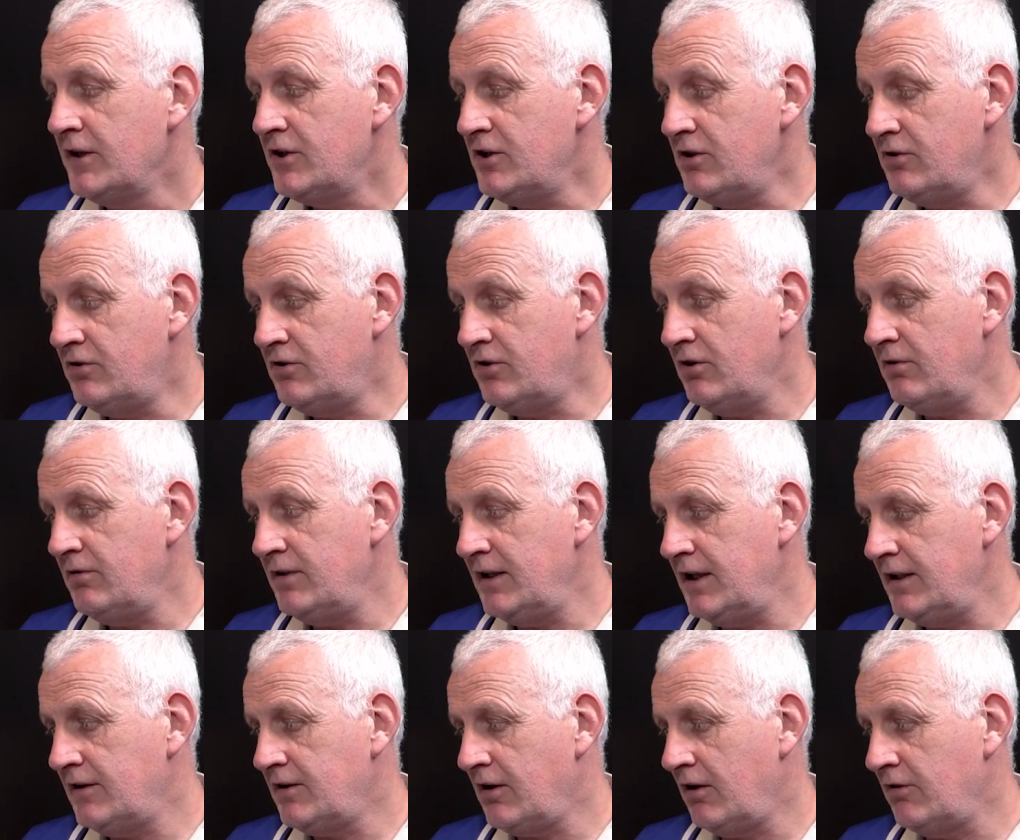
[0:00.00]
You do
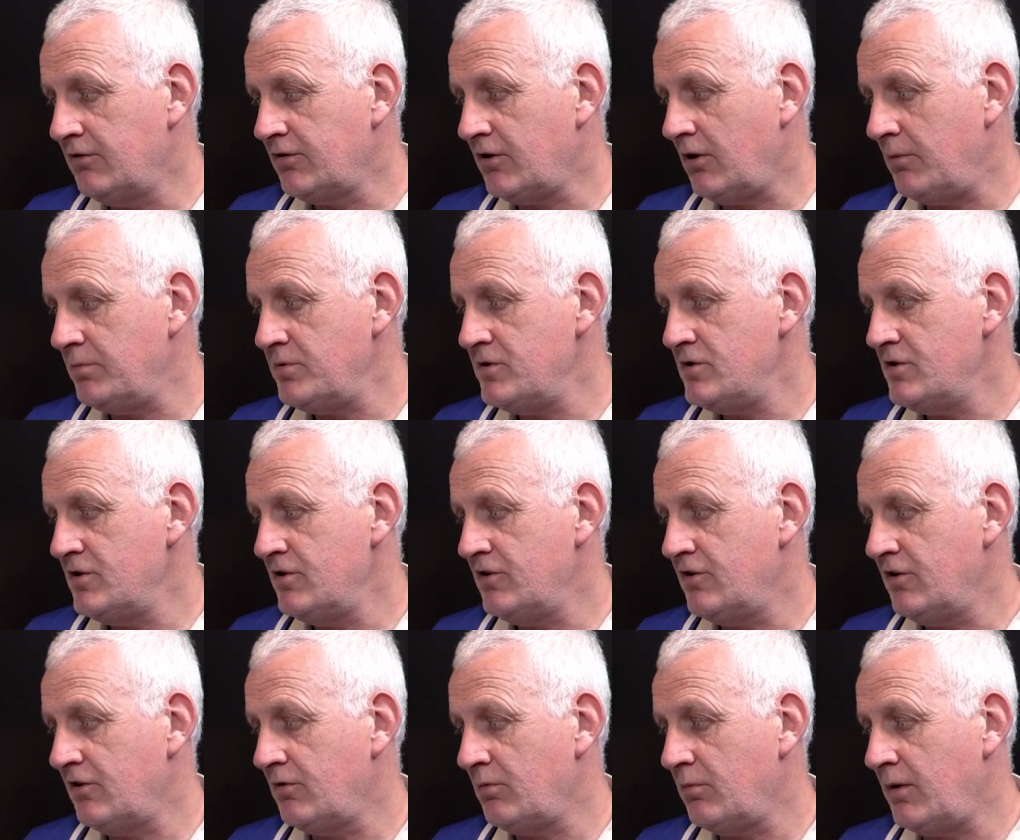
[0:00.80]
need those
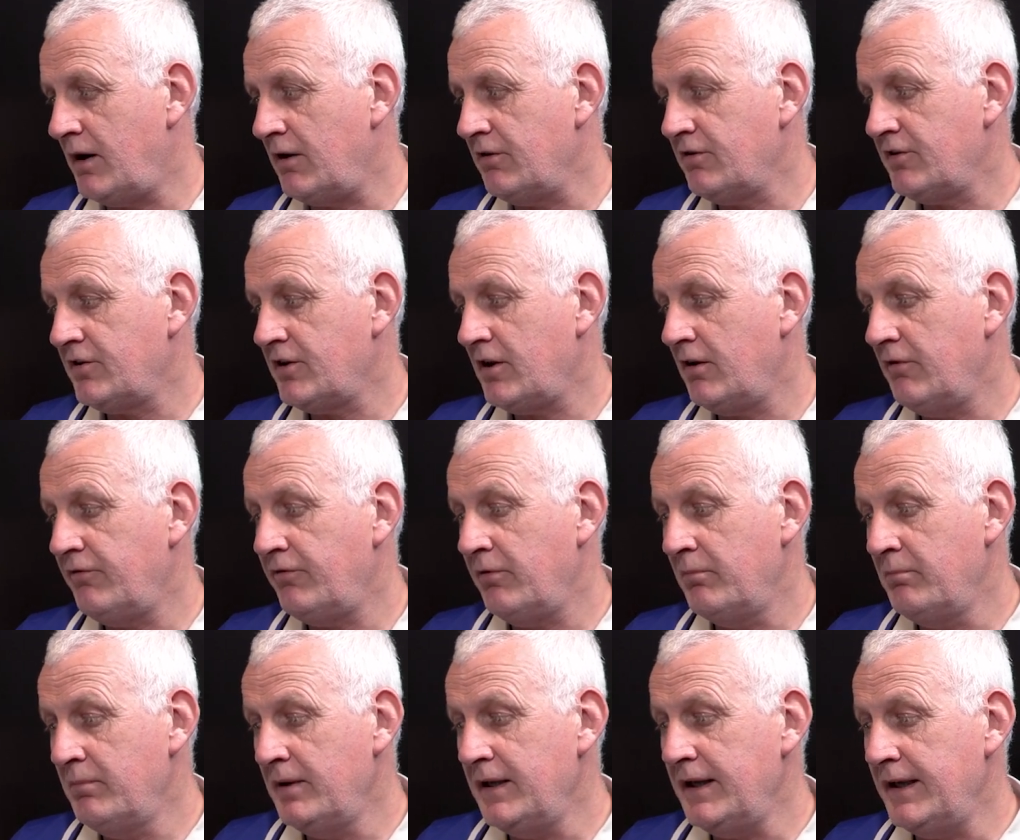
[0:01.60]
options as well. So
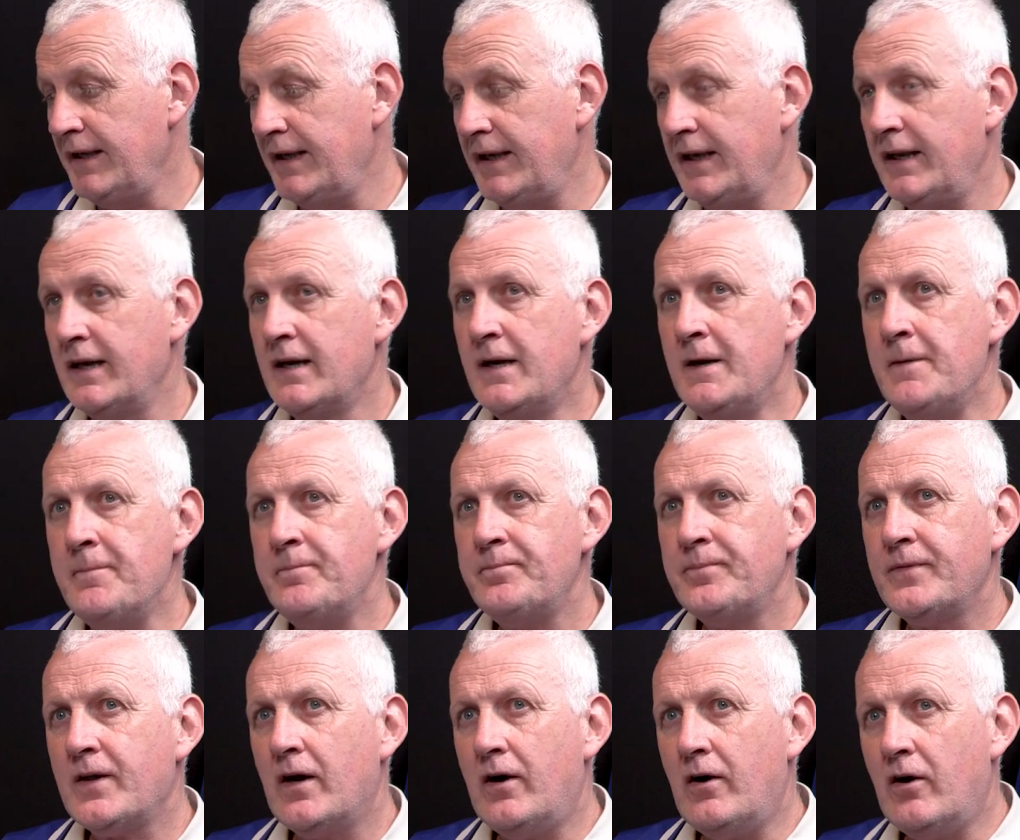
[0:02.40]
for me,
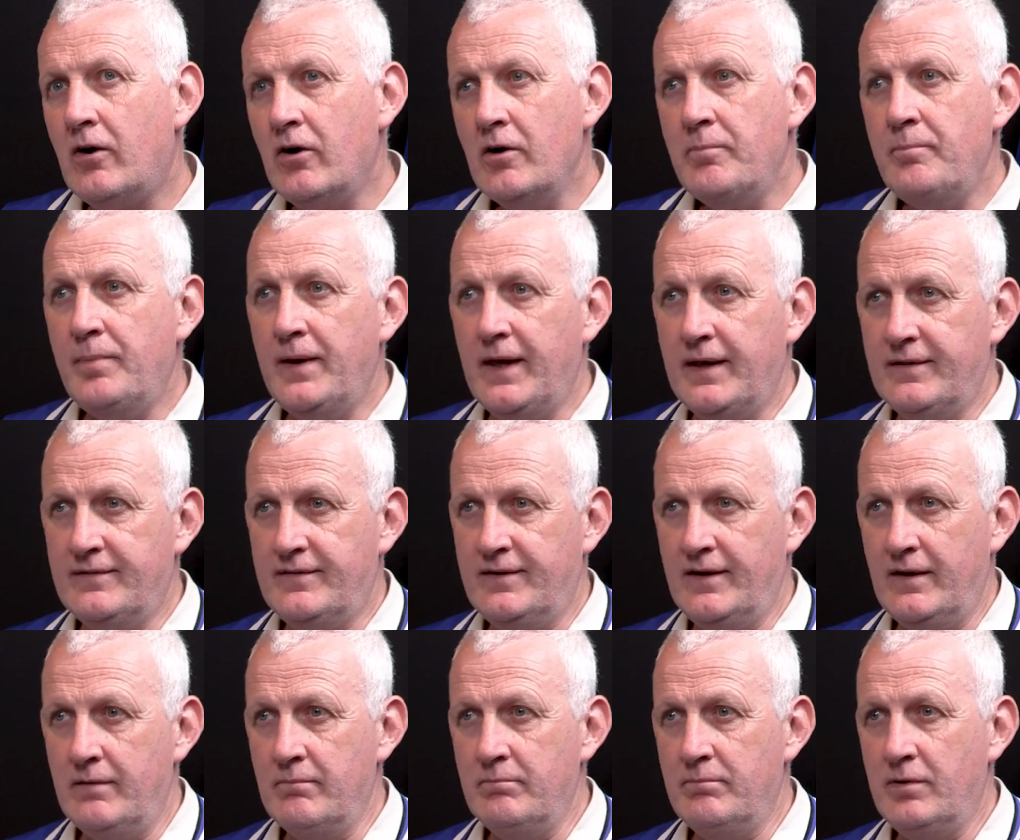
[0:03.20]
I
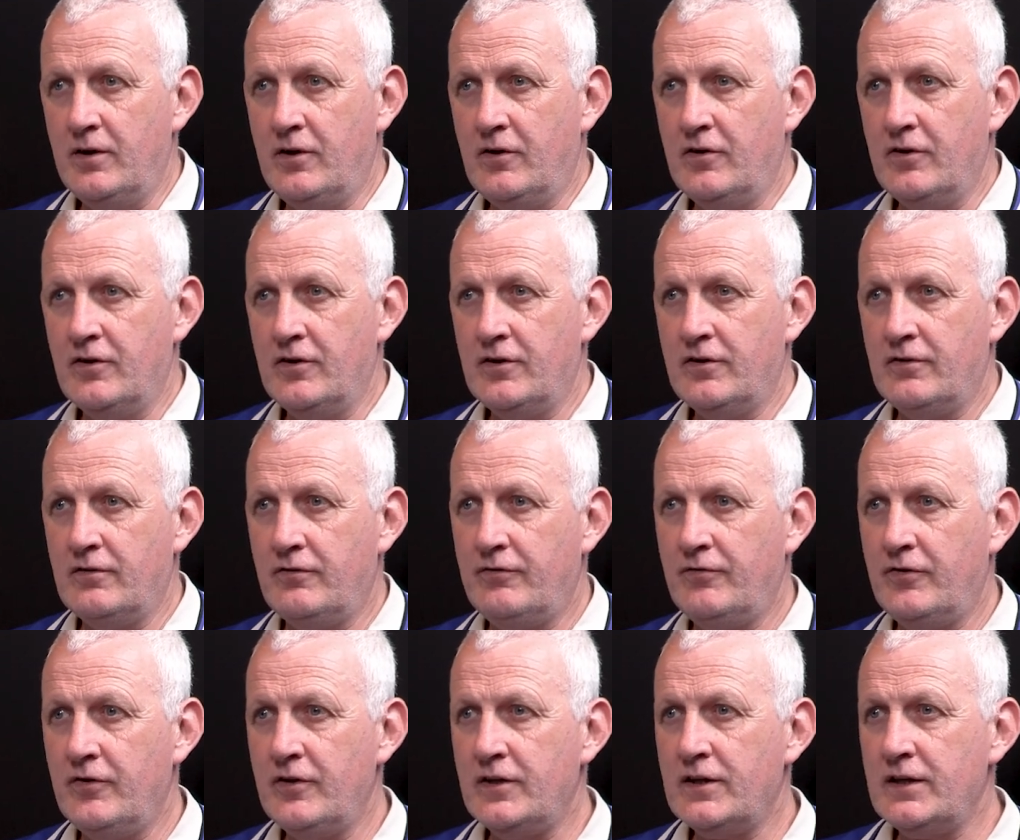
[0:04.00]
picked him because,
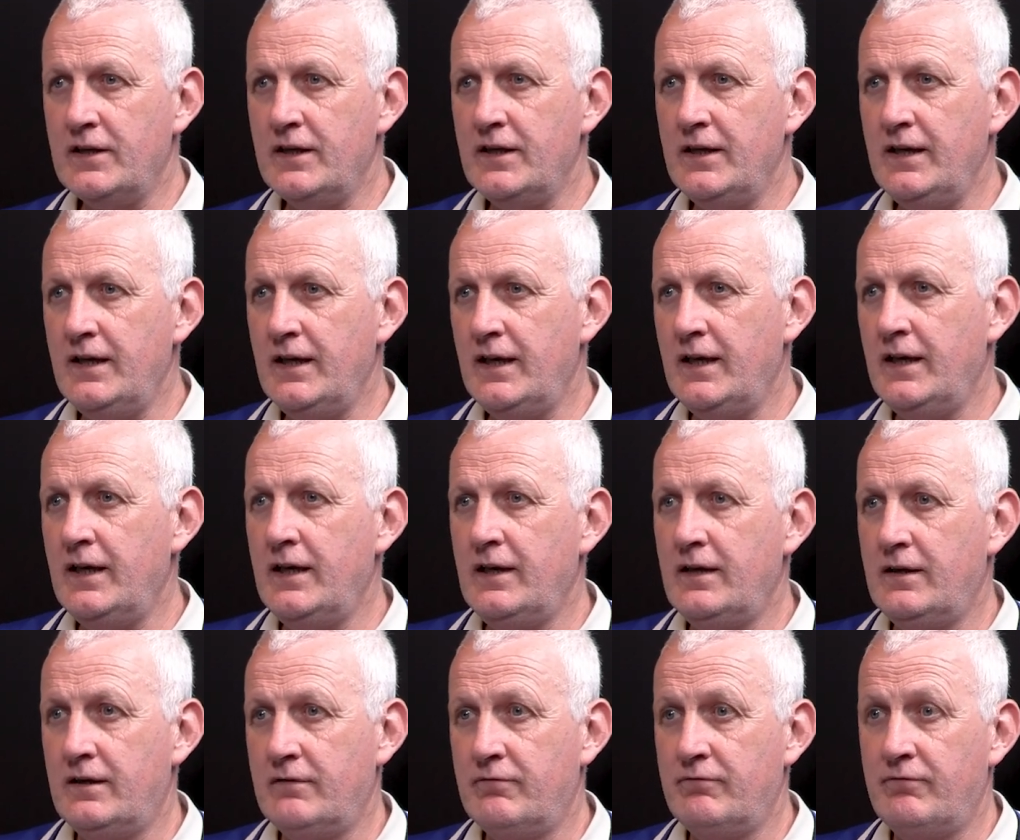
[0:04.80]
firstly,
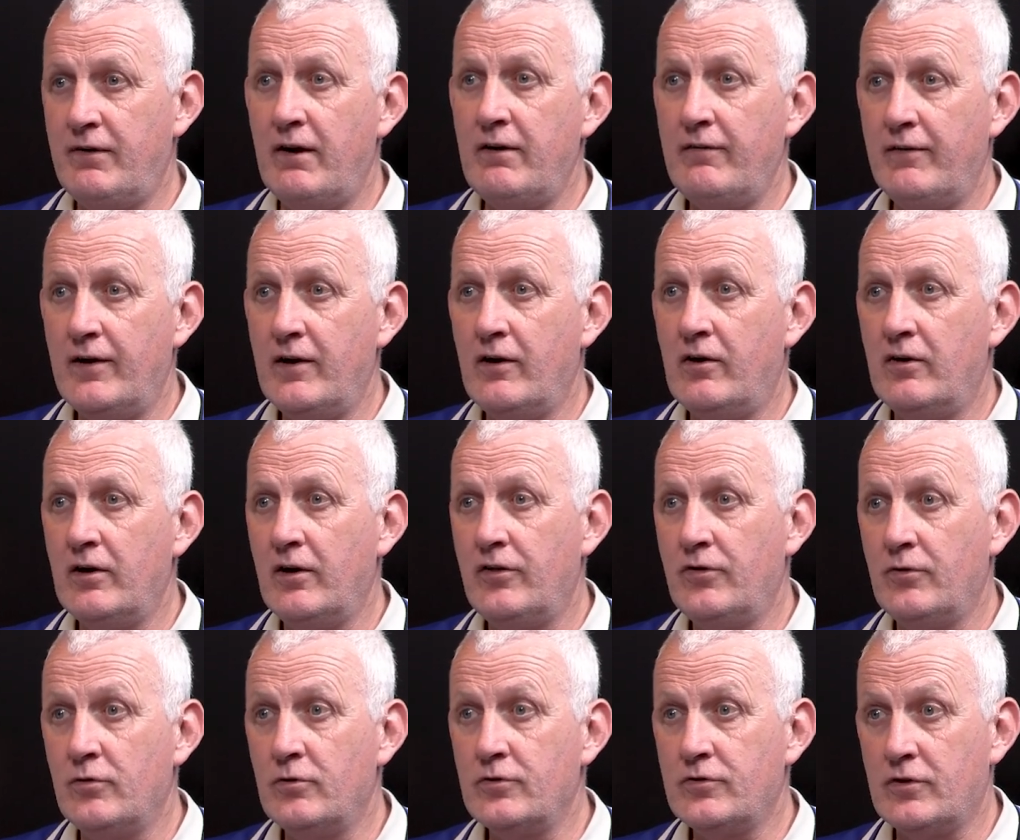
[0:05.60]
he's very, very
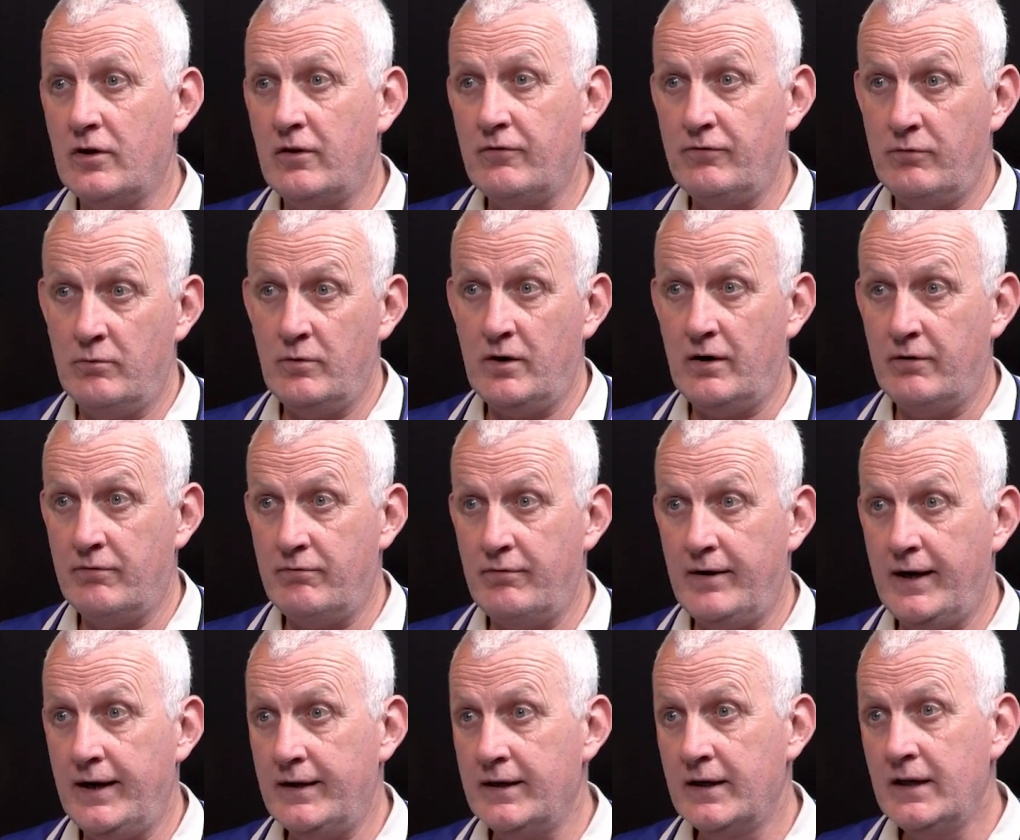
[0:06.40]
highly thought of from what
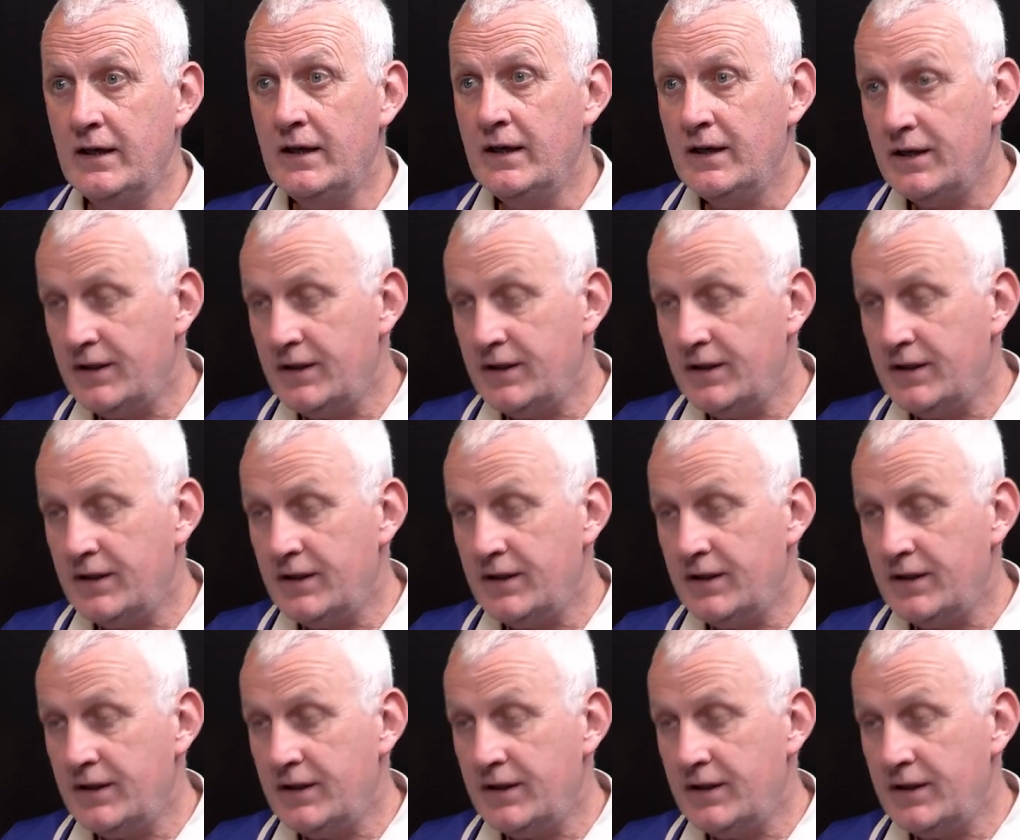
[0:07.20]
I've read.